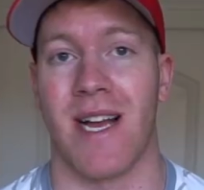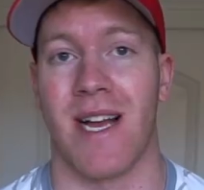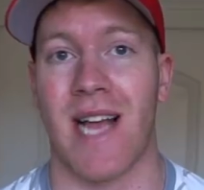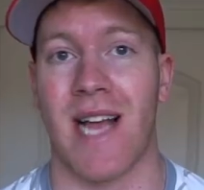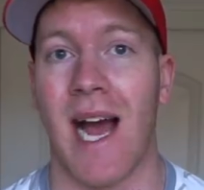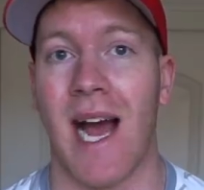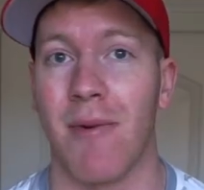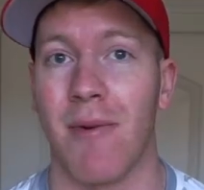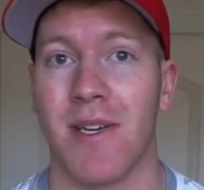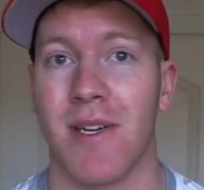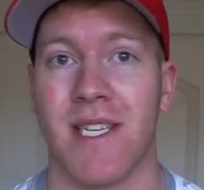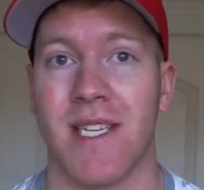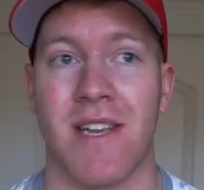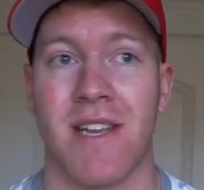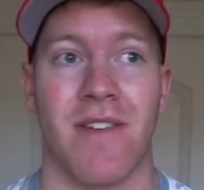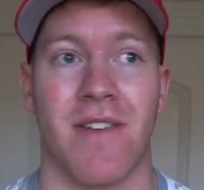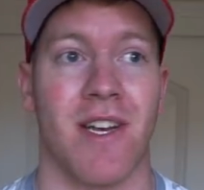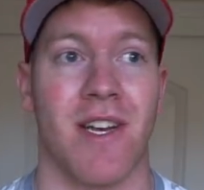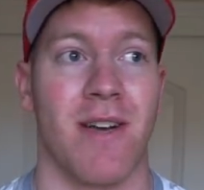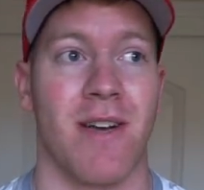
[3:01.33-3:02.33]
Like I wasn't
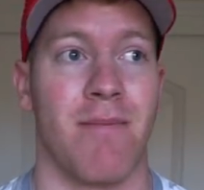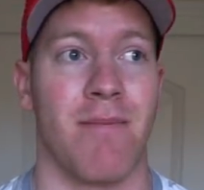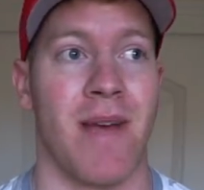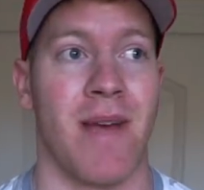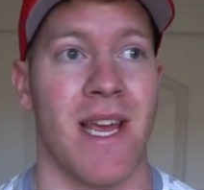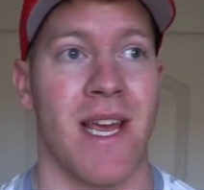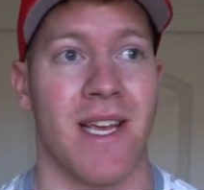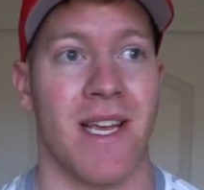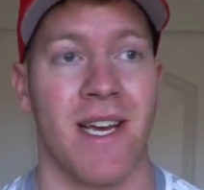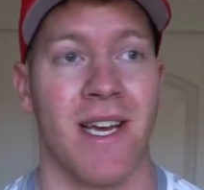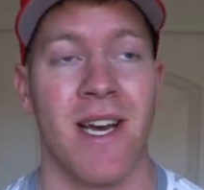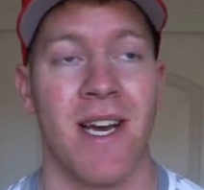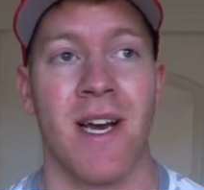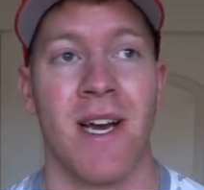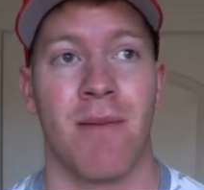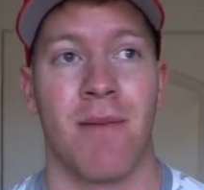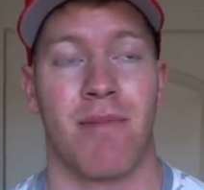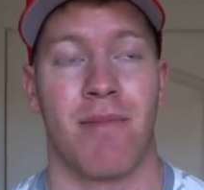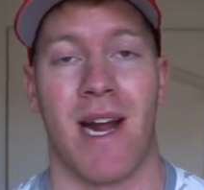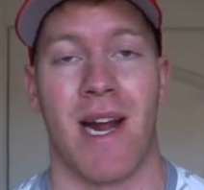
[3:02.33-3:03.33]
even gonna make
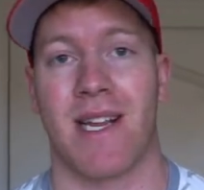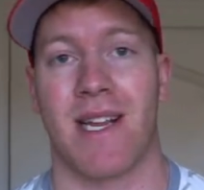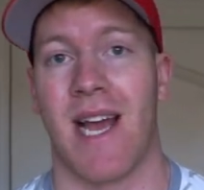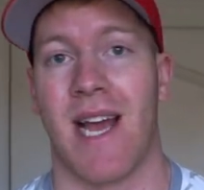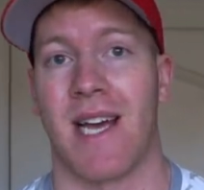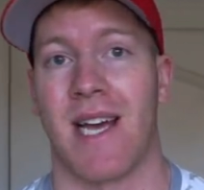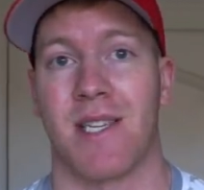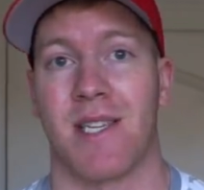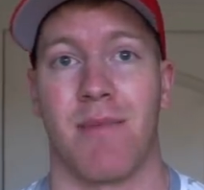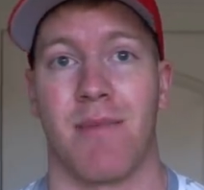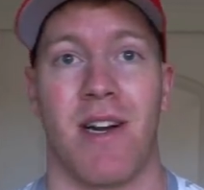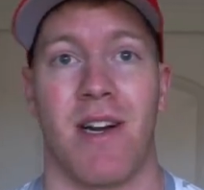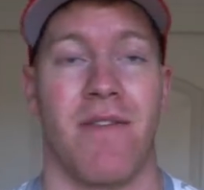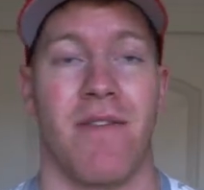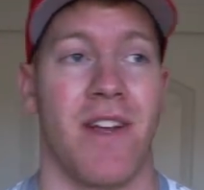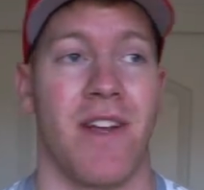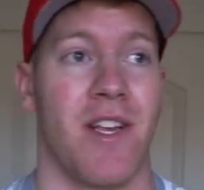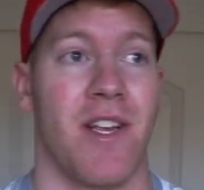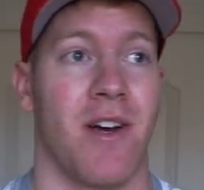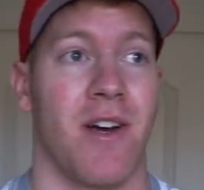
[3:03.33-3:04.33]
Brad Castleberry
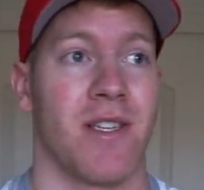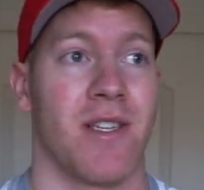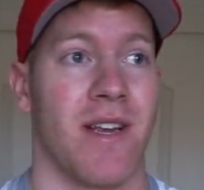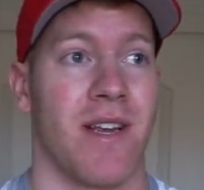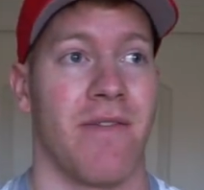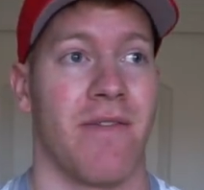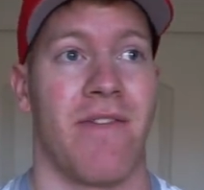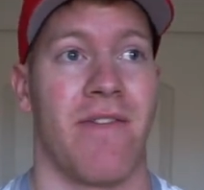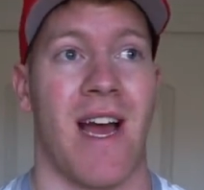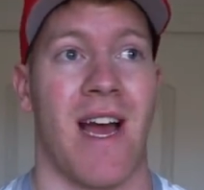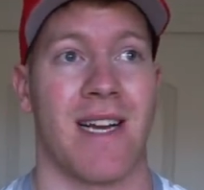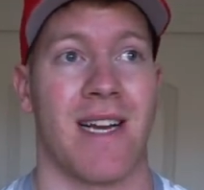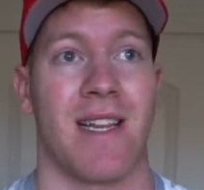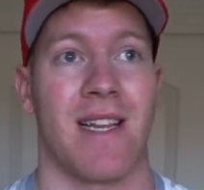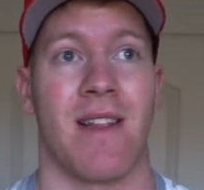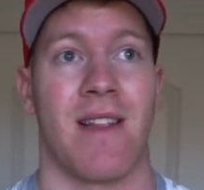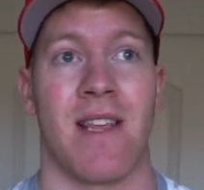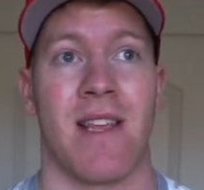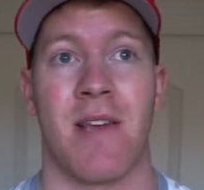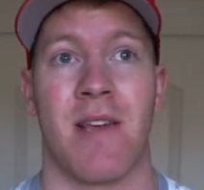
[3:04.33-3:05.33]
videos. In
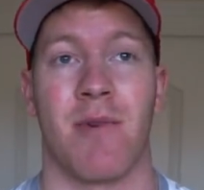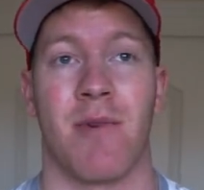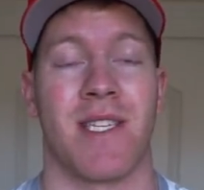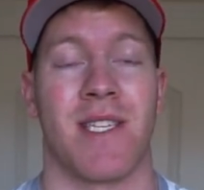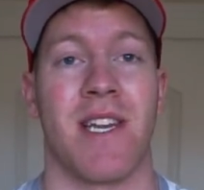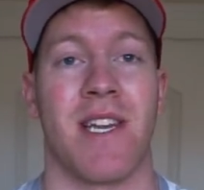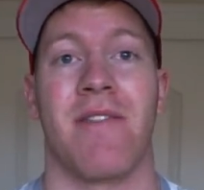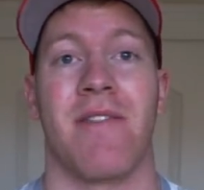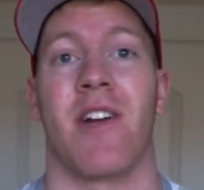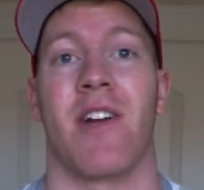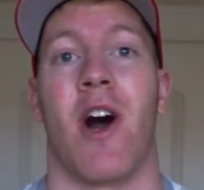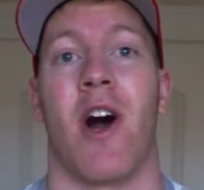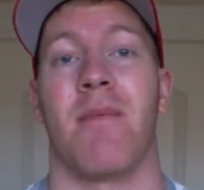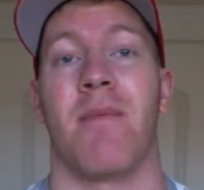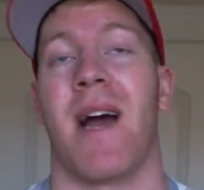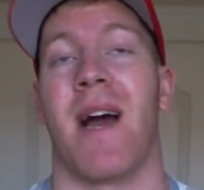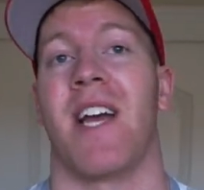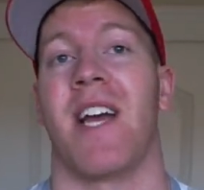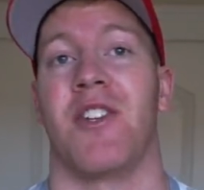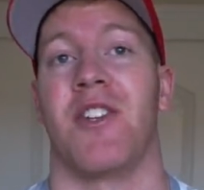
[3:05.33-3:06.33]
fact, he wasn't even on
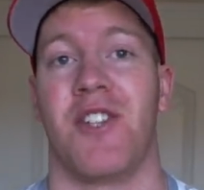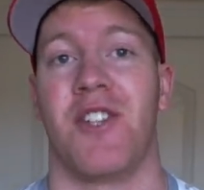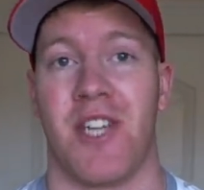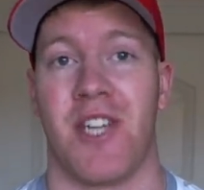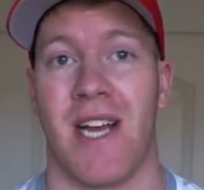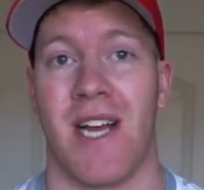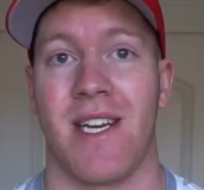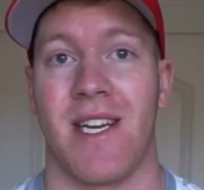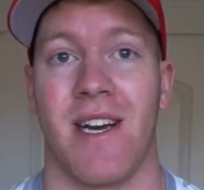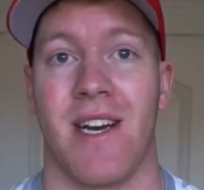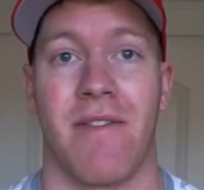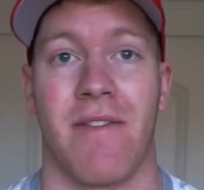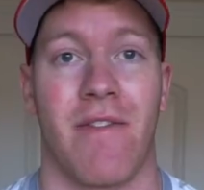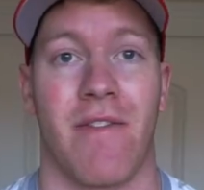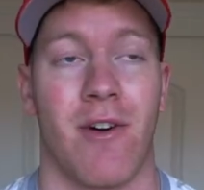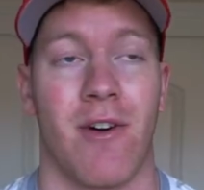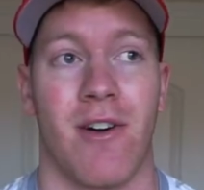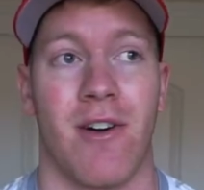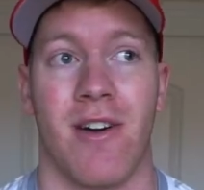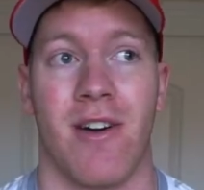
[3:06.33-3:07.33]
my agenda
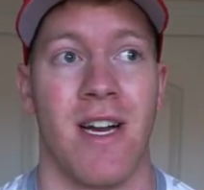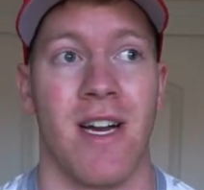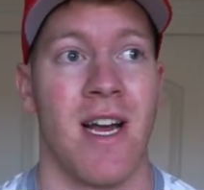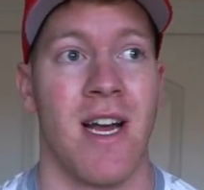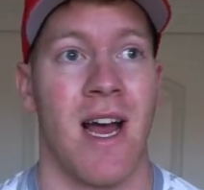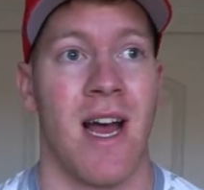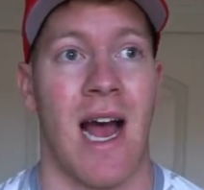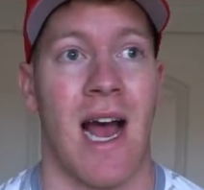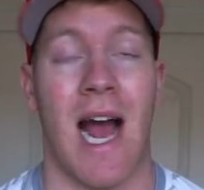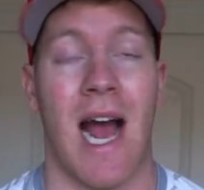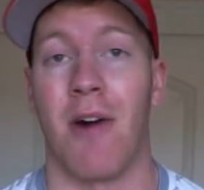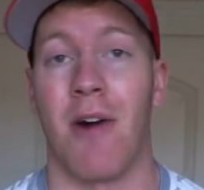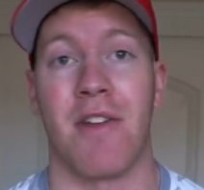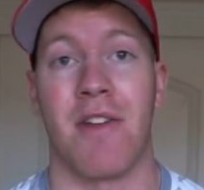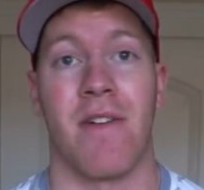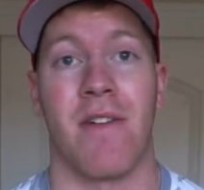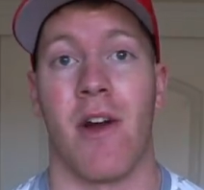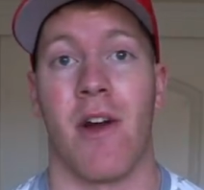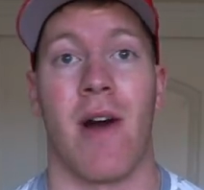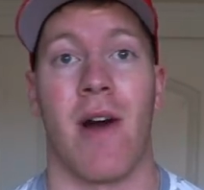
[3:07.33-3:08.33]
for I don't
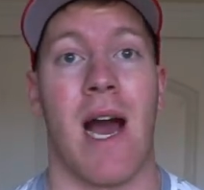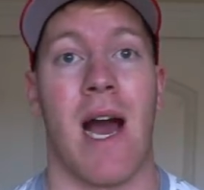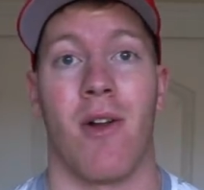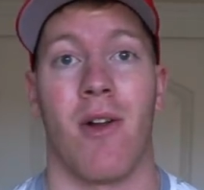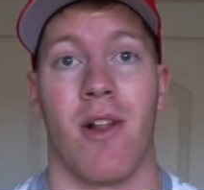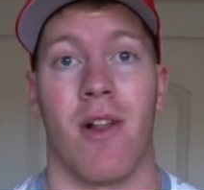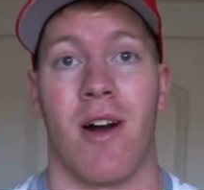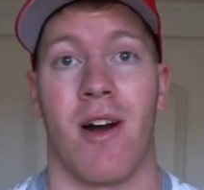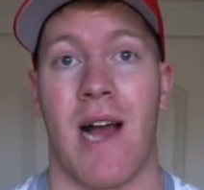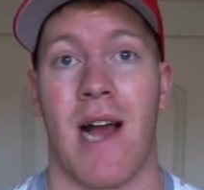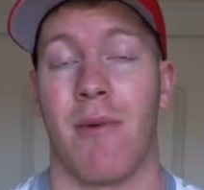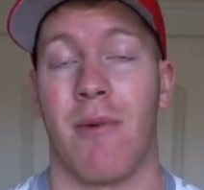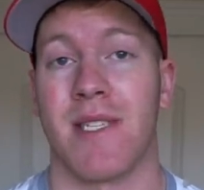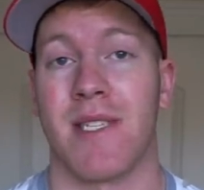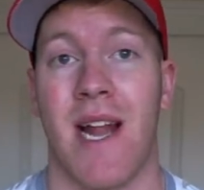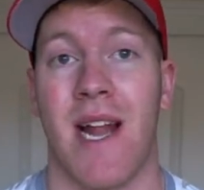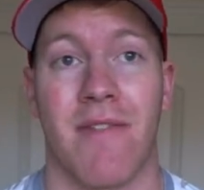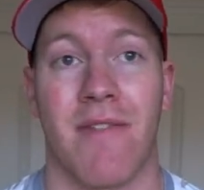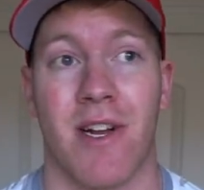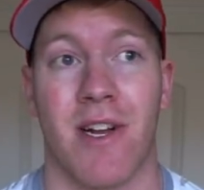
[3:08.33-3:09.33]
even know how long. I
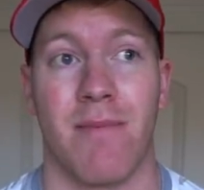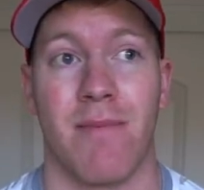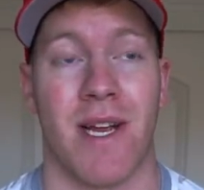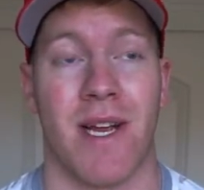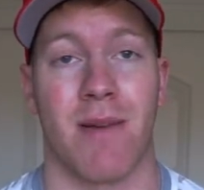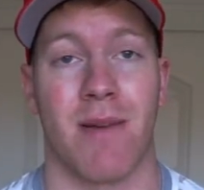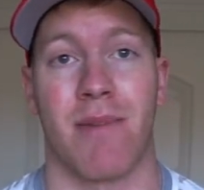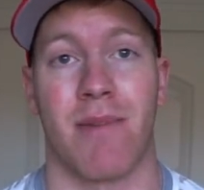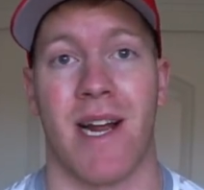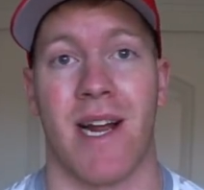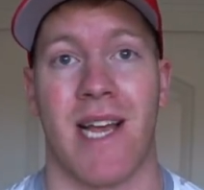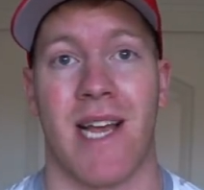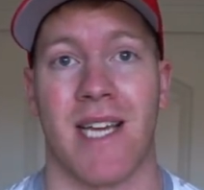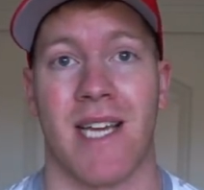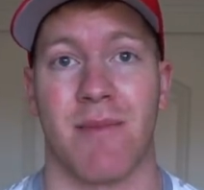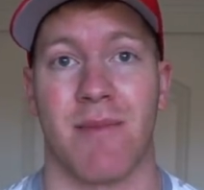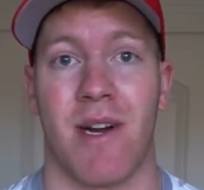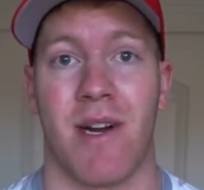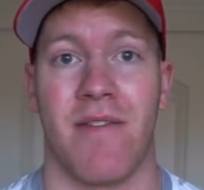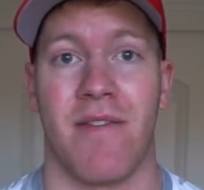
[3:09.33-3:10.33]
wasn't ever gonna make a Brad
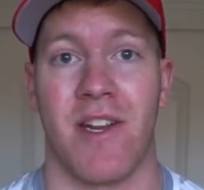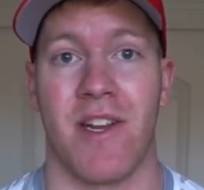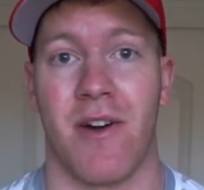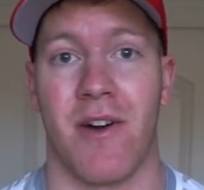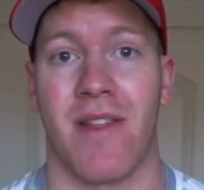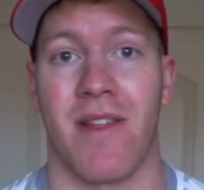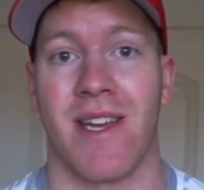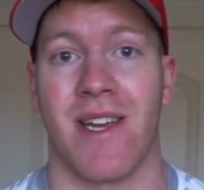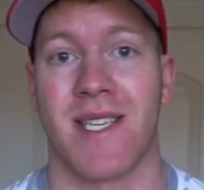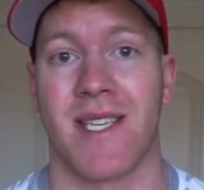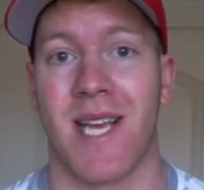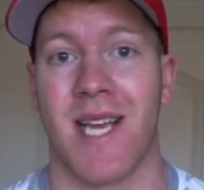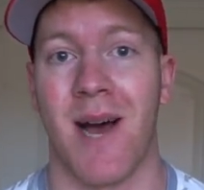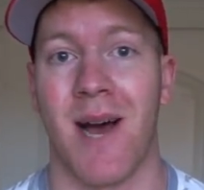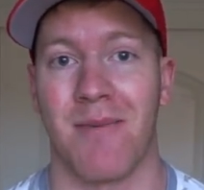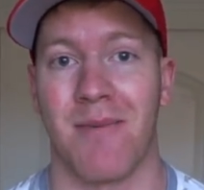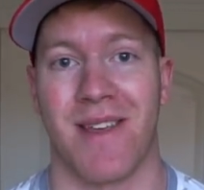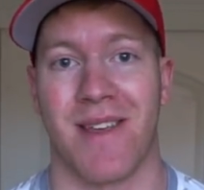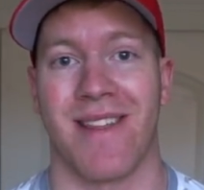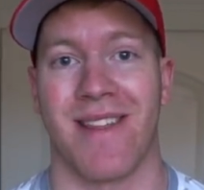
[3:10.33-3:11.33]
Castleberry video unless
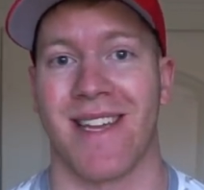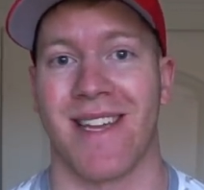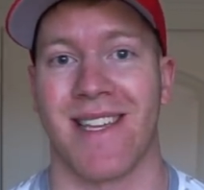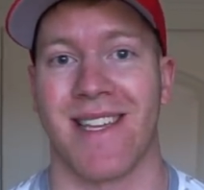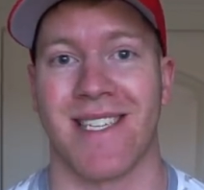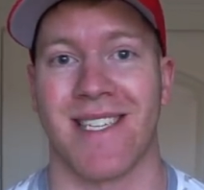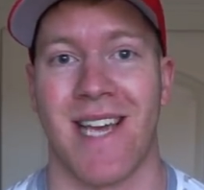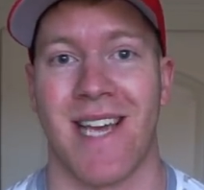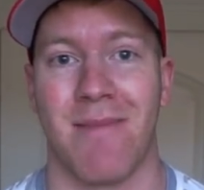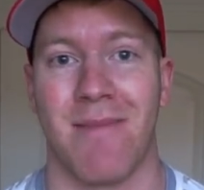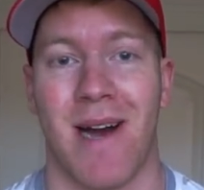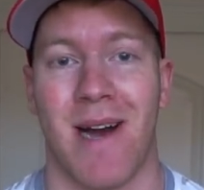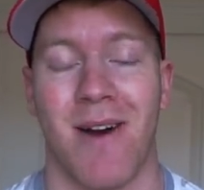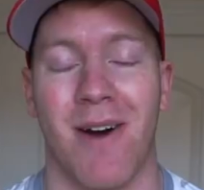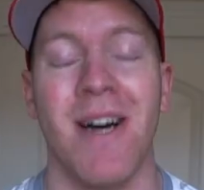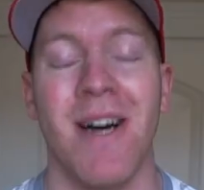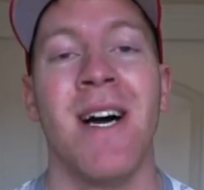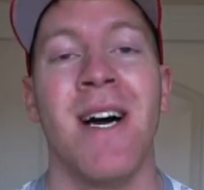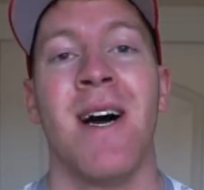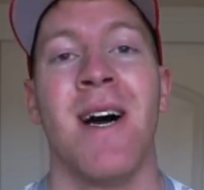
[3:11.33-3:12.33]
something like this came
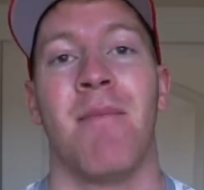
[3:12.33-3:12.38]
out.